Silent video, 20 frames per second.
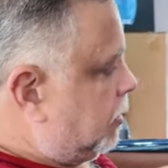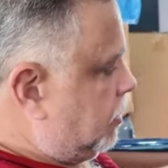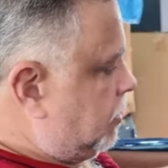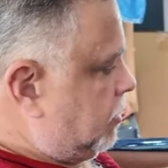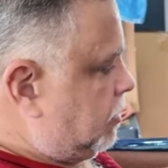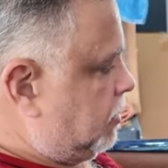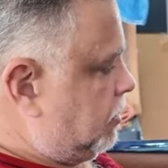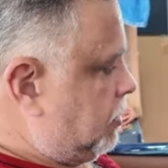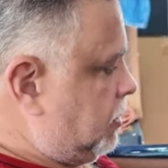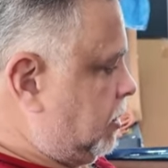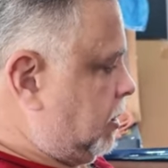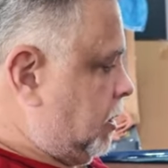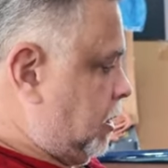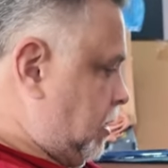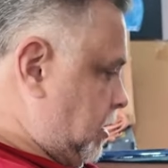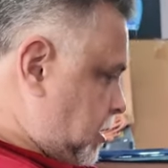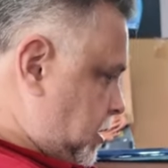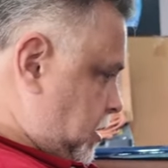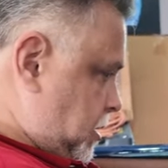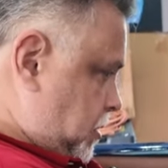Let's see.
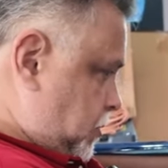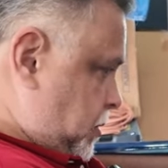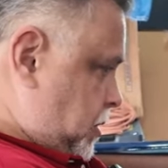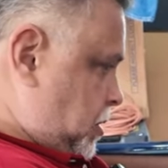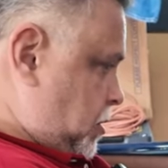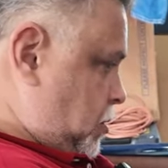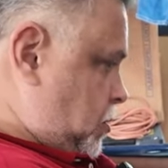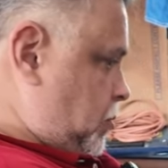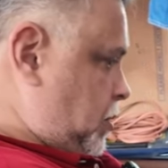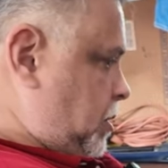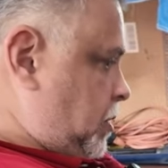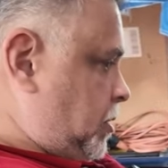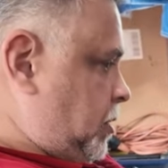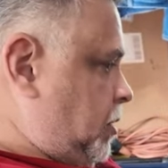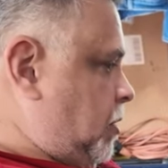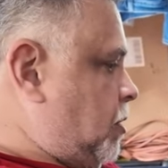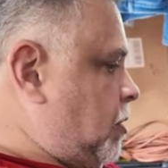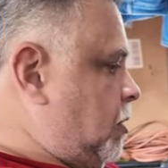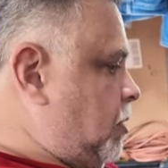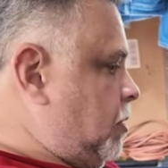And here we go with the
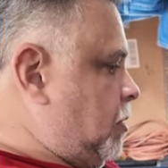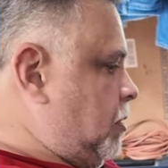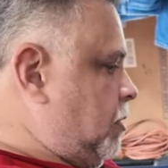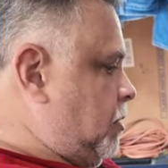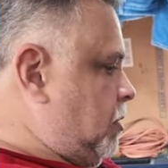starter.